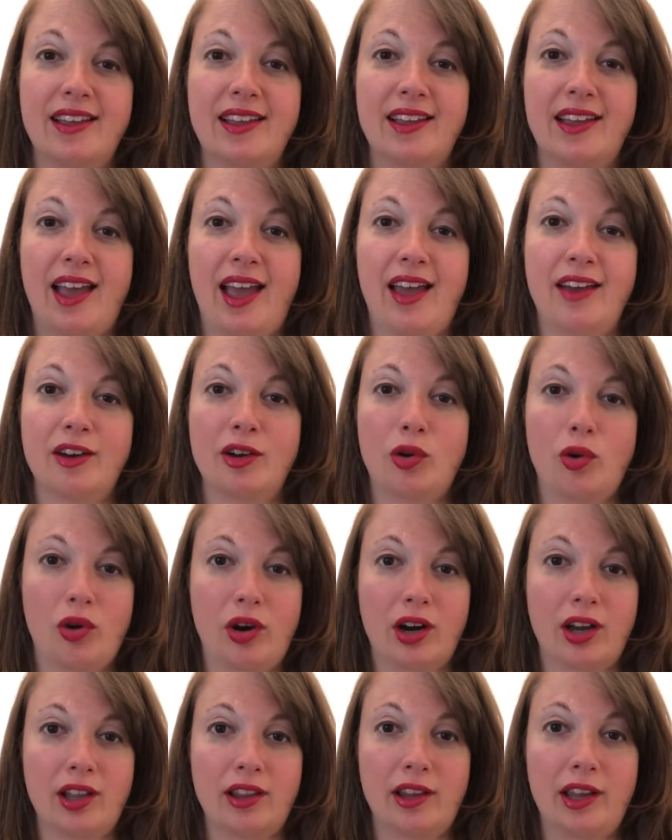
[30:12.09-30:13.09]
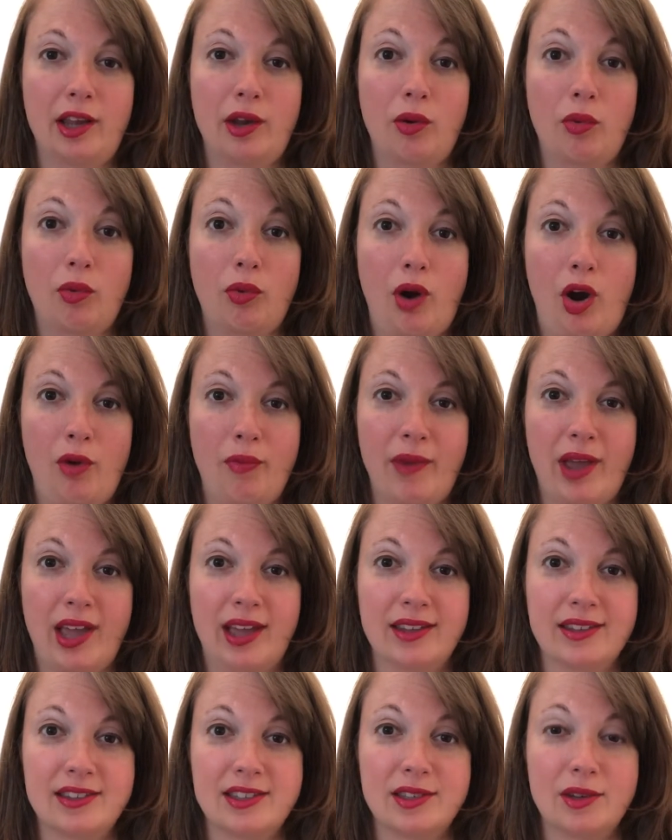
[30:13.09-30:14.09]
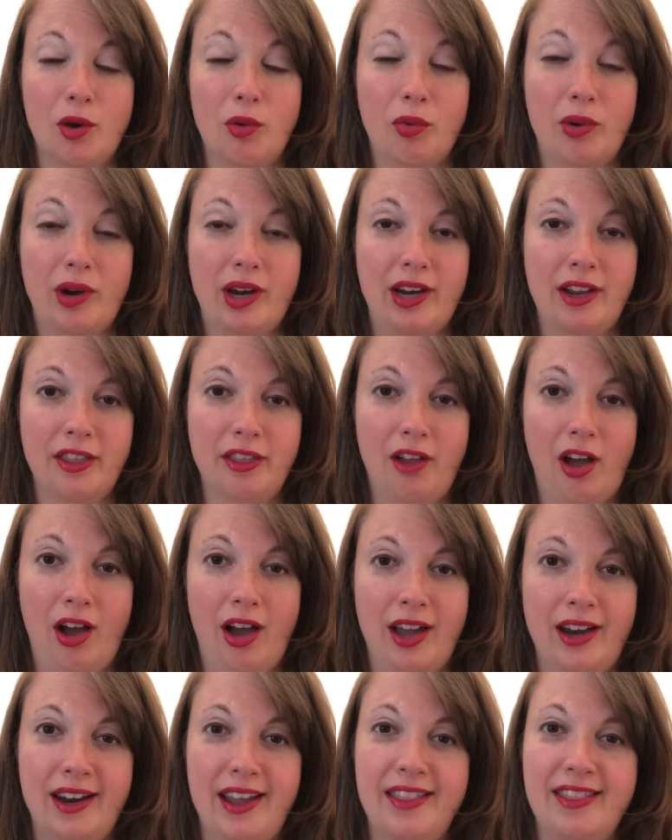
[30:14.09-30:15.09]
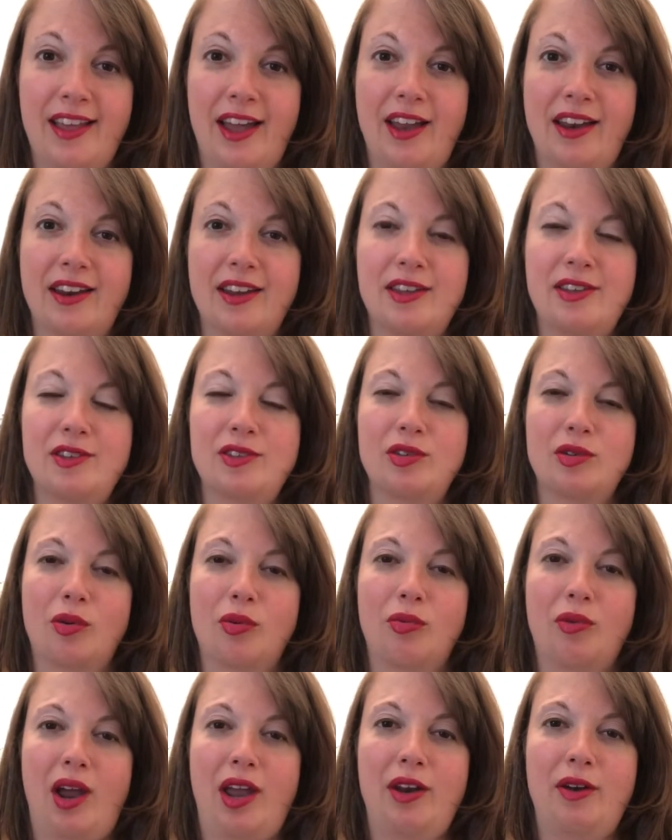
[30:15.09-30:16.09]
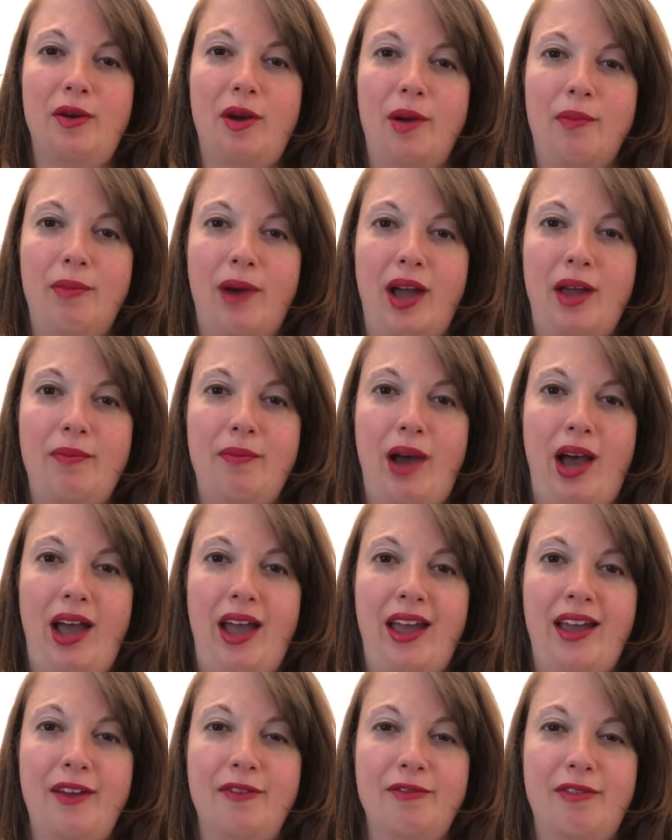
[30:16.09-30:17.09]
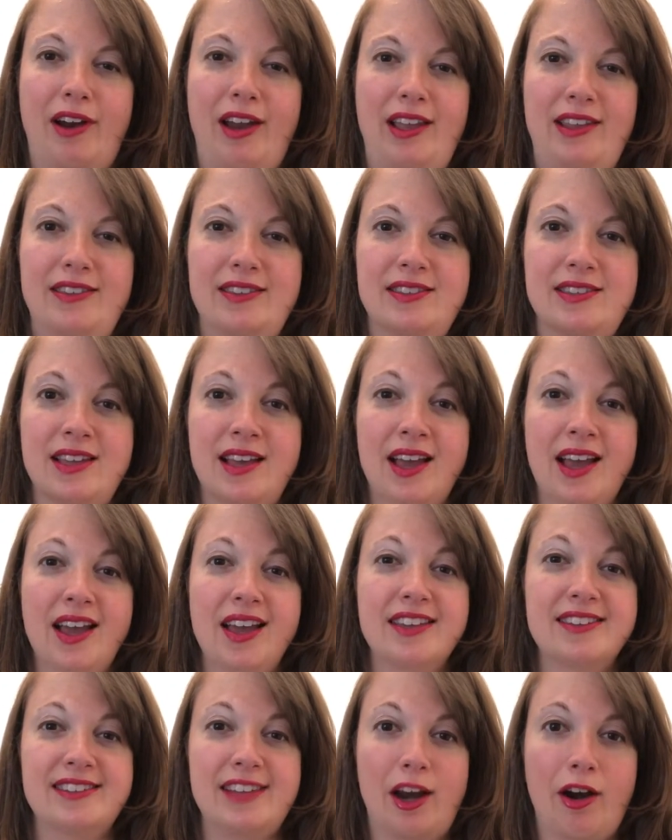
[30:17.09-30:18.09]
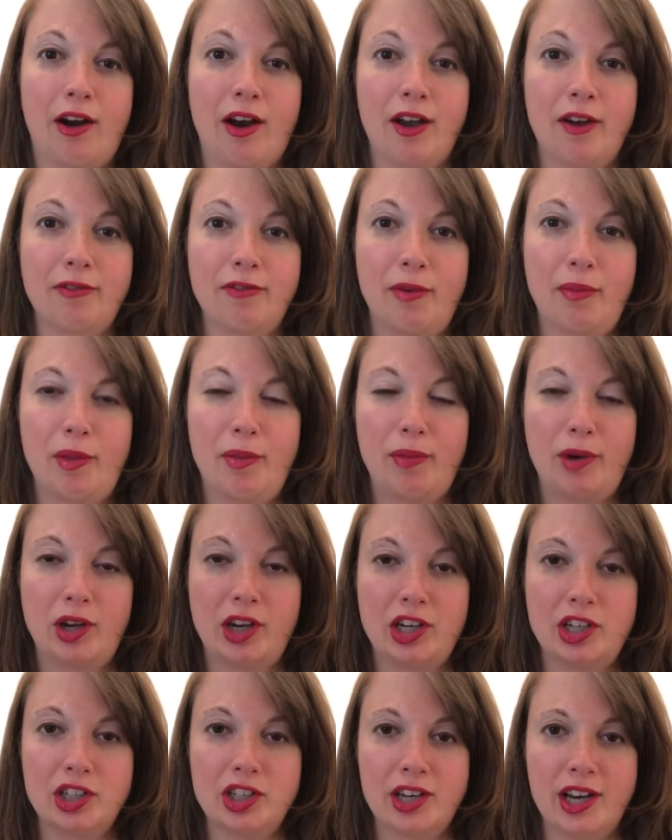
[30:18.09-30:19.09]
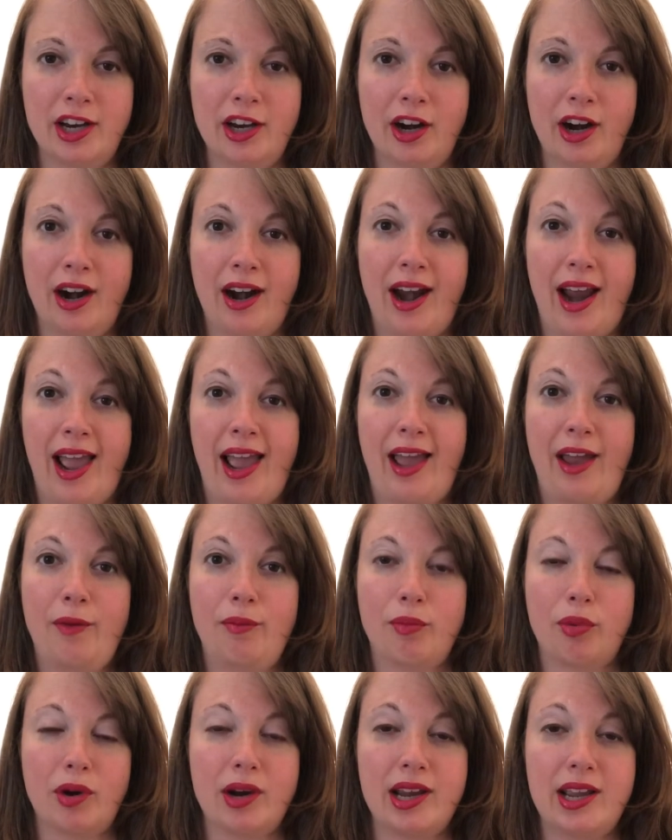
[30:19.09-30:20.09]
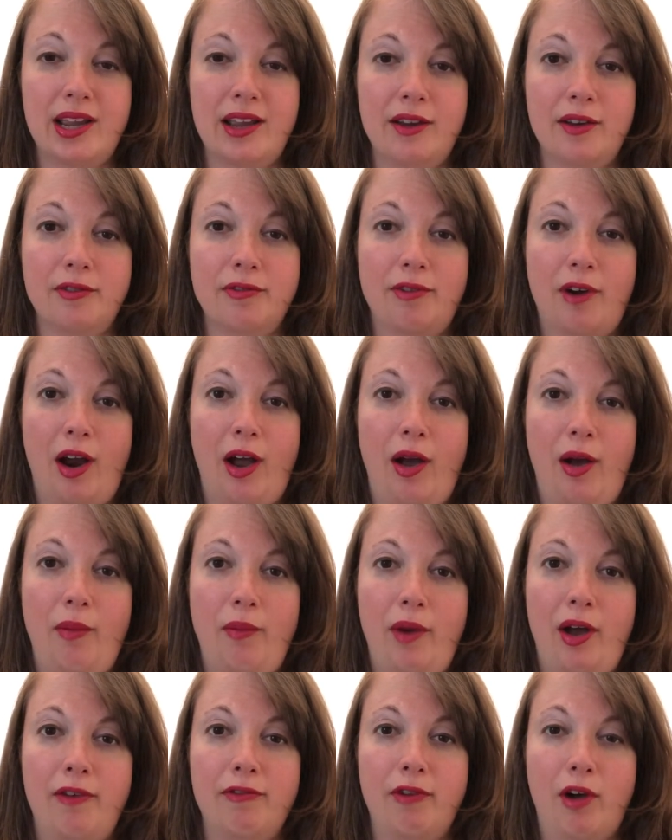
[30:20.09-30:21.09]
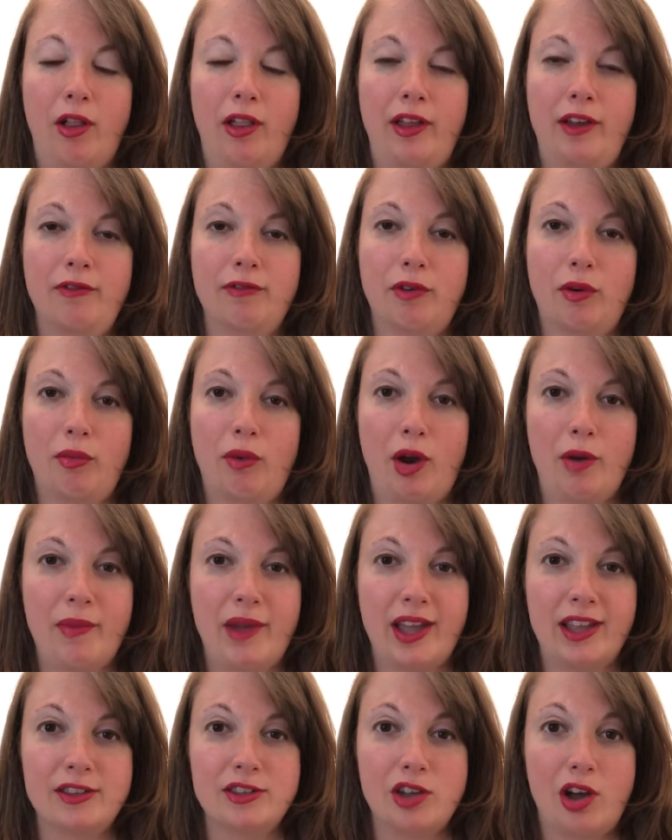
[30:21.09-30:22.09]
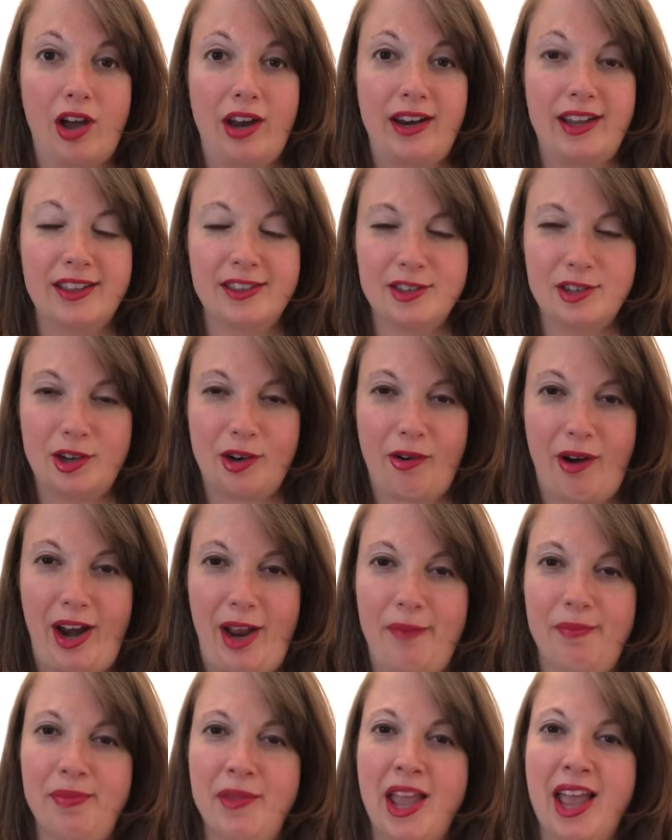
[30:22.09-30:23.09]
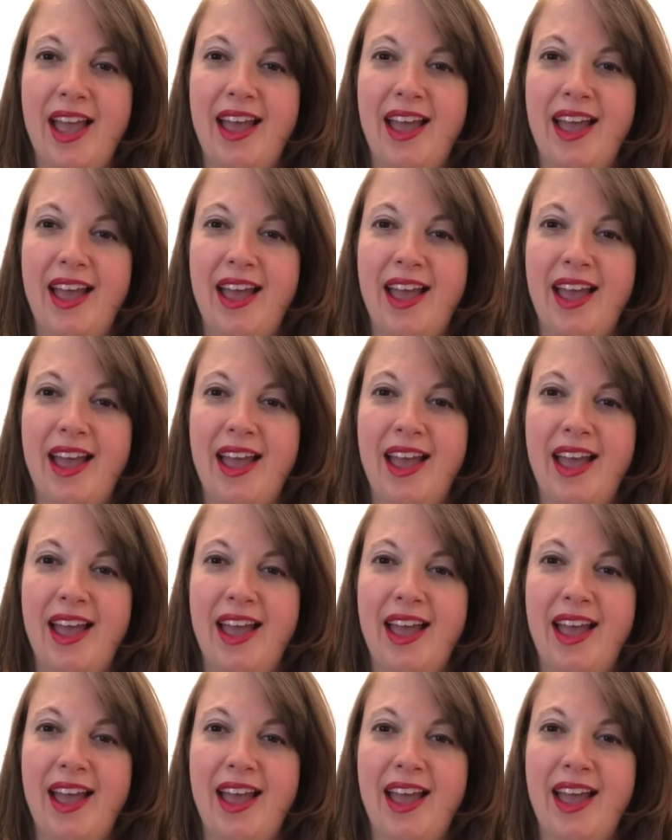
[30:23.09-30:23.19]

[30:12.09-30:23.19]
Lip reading: categorically romance readathon that is run by my friends Sarah from the Bookish Knitter and Bree from Falling for Romance on Instagram,